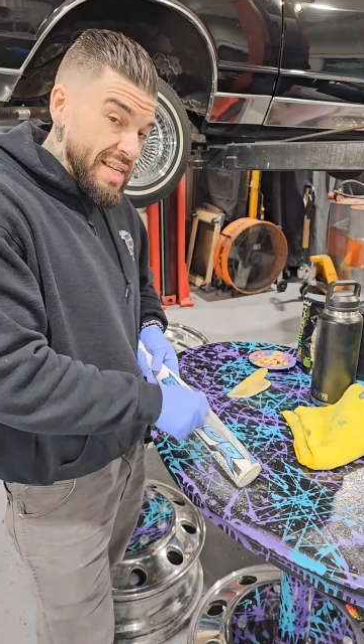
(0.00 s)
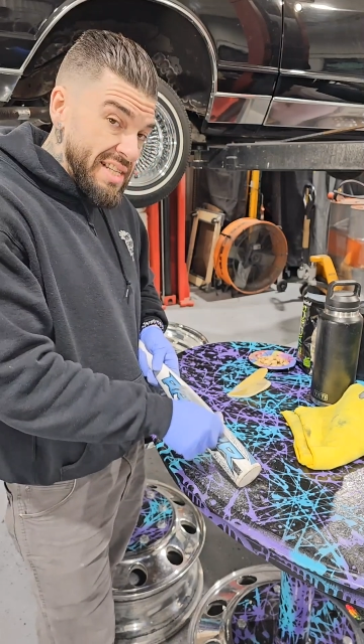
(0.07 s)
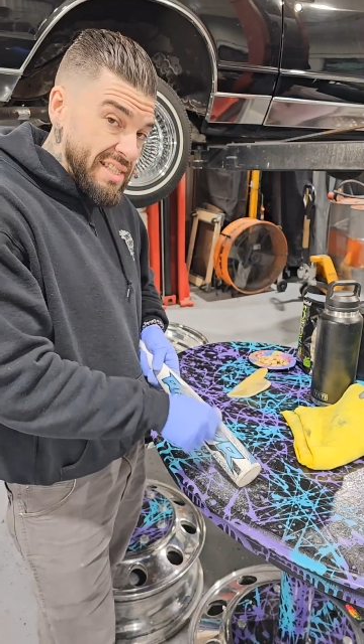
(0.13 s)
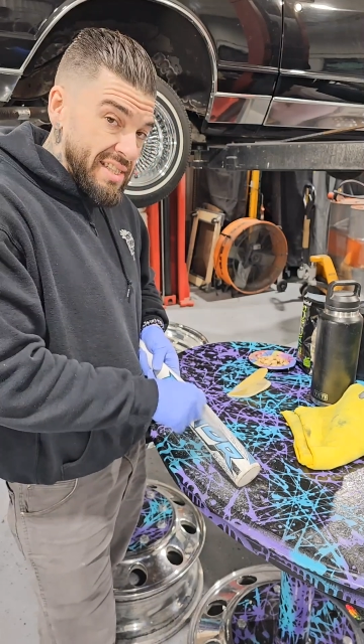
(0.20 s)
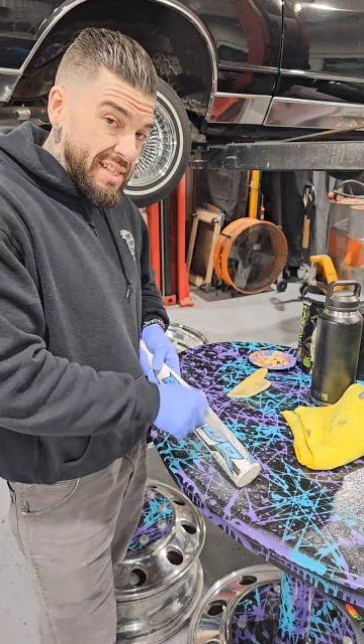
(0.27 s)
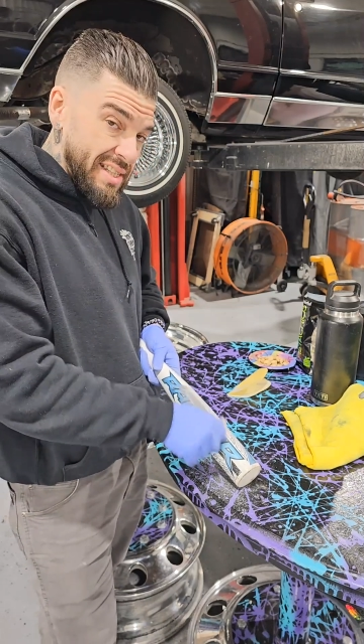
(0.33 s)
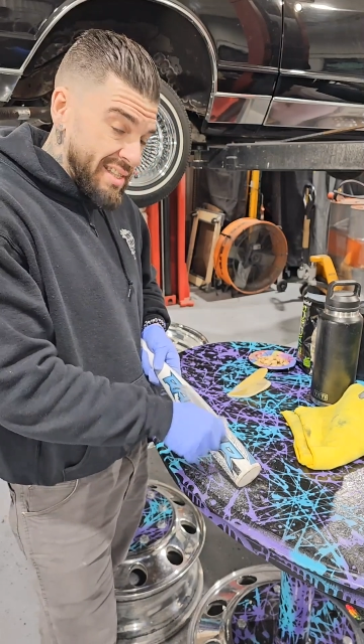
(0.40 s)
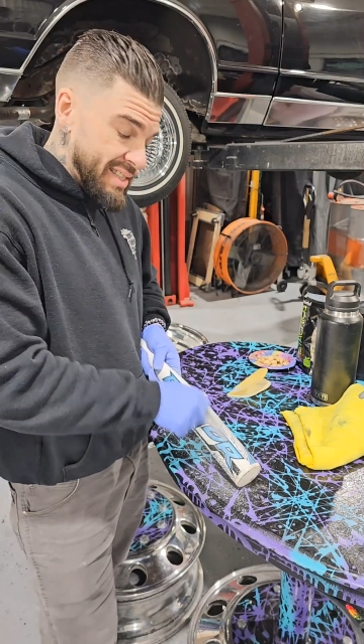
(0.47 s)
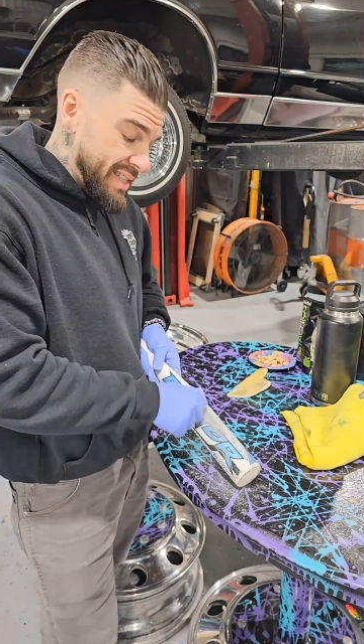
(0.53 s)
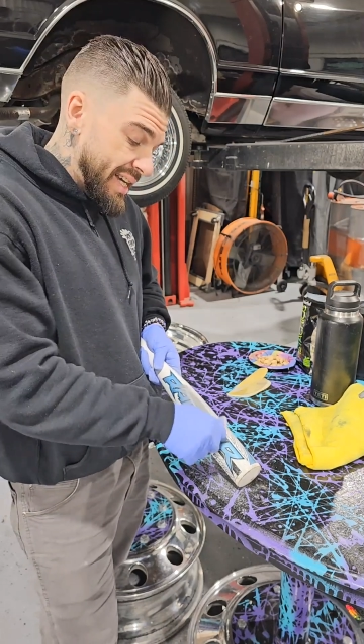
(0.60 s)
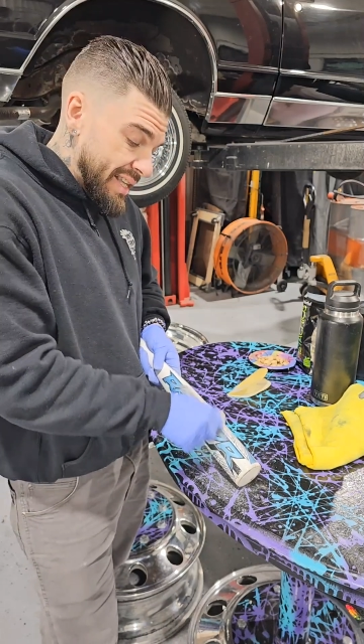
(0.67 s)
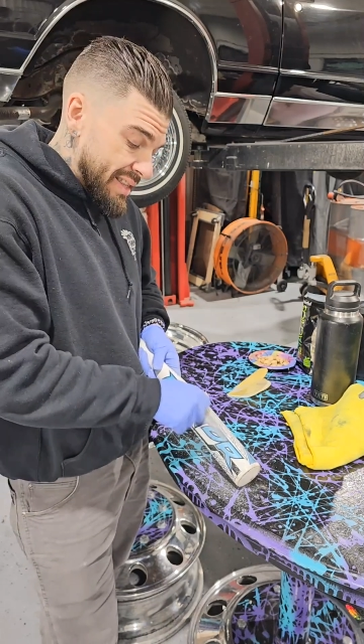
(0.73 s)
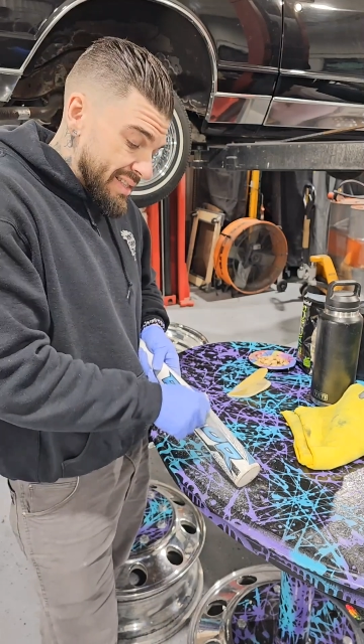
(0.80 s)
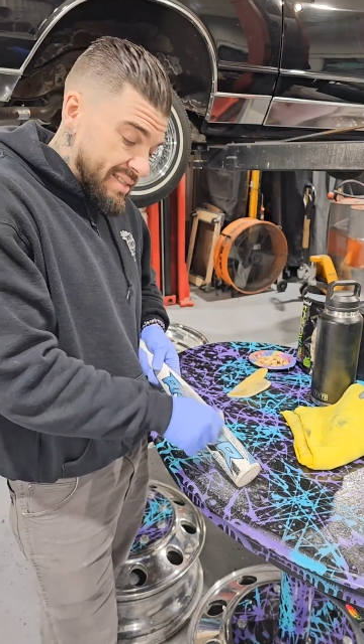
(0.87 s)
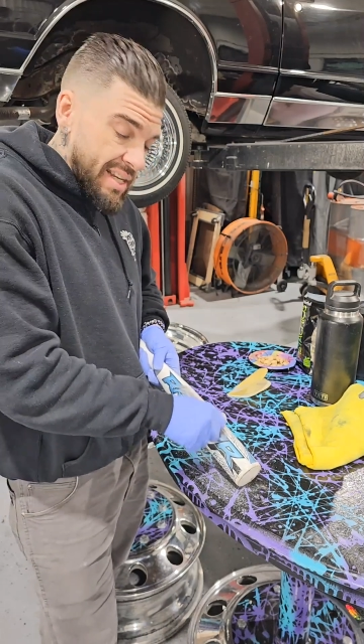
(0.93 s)
easy it is to
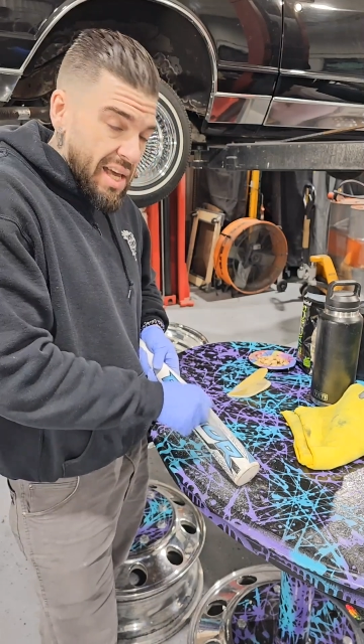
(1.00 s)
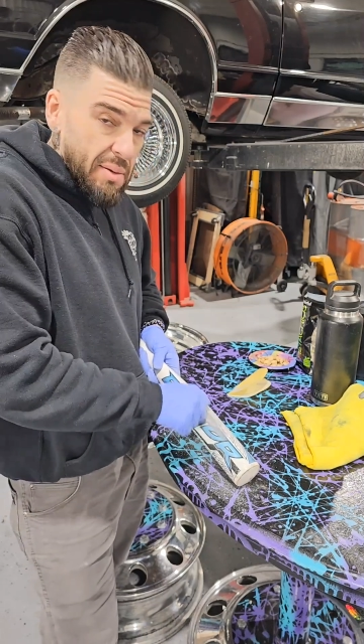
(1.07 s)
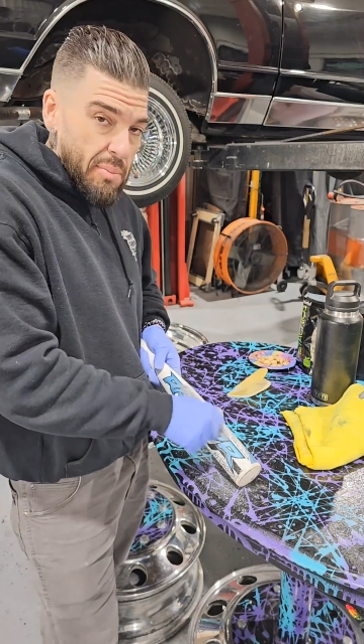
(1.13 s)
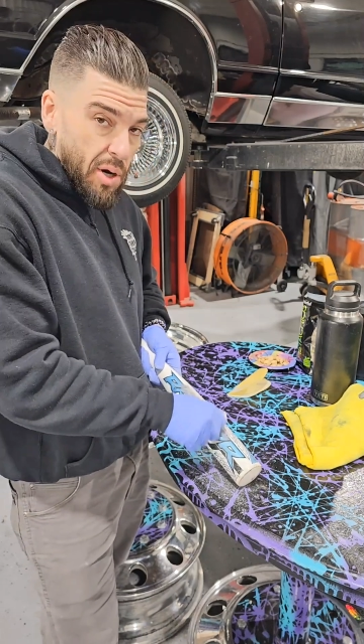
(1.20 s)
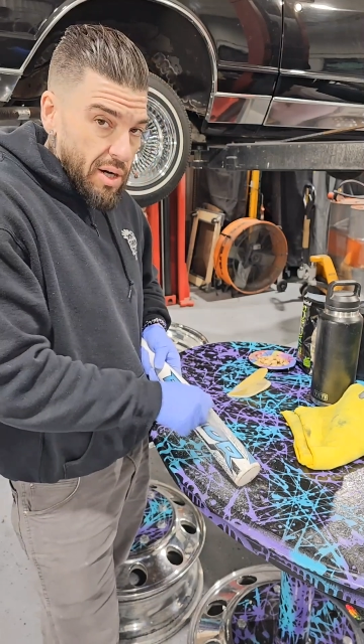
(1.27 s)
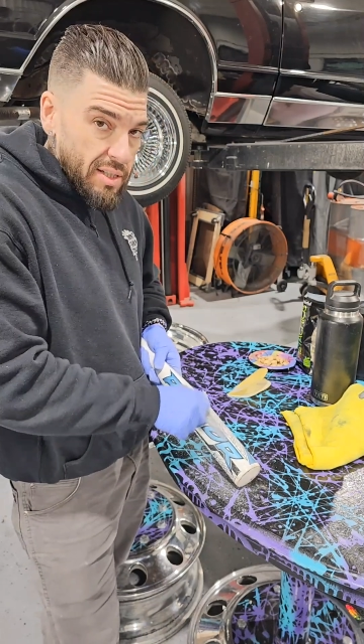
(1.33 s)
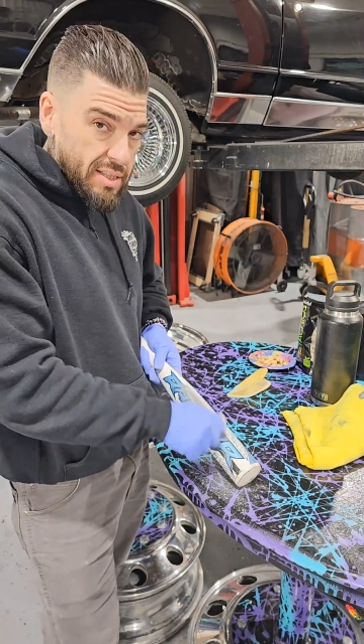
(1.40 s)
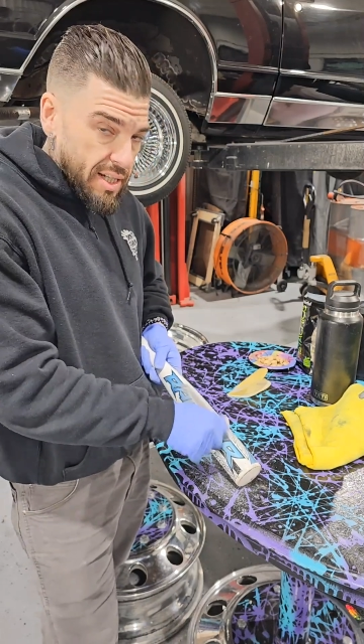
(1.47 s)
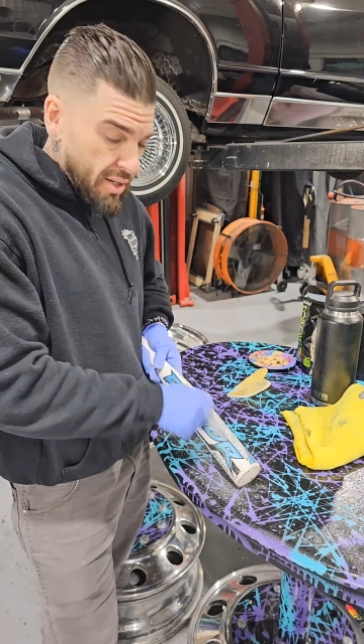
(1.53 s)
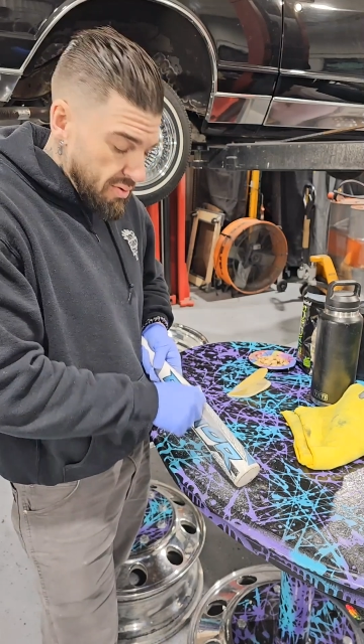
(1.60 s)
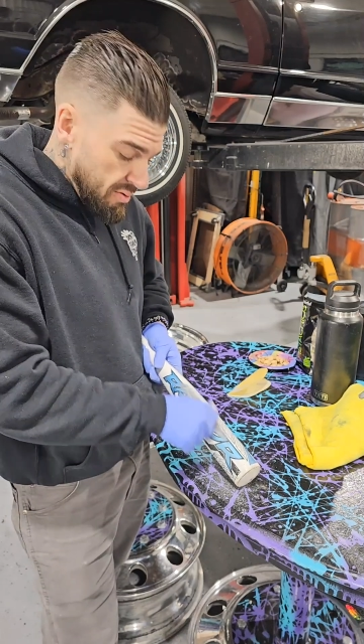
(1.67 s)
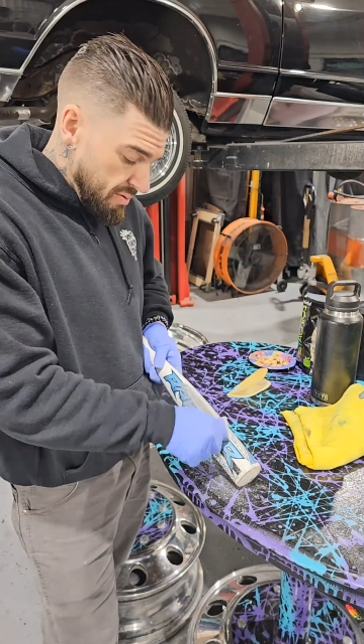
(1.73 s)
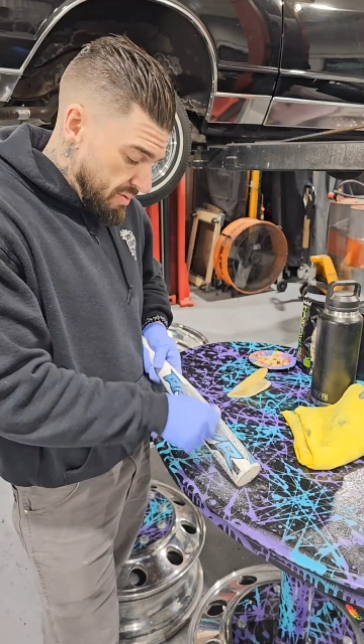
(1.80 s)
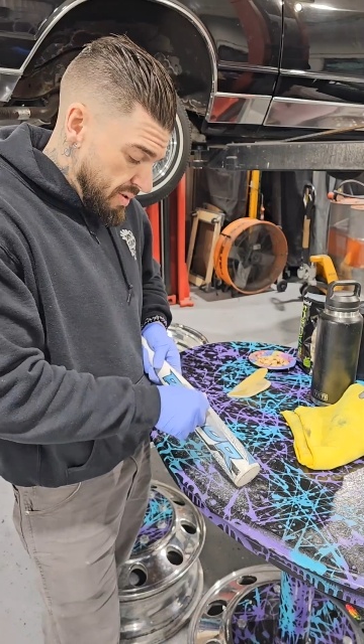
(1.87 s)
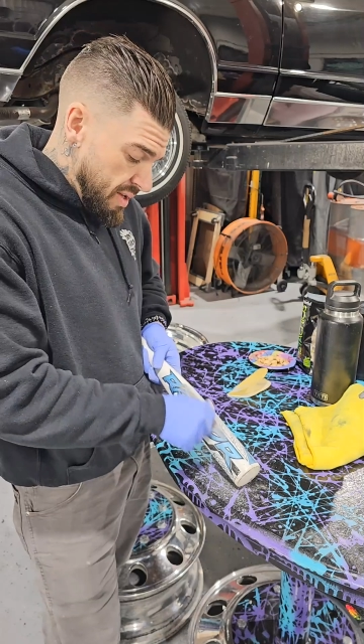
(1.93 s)
get the sand marks out.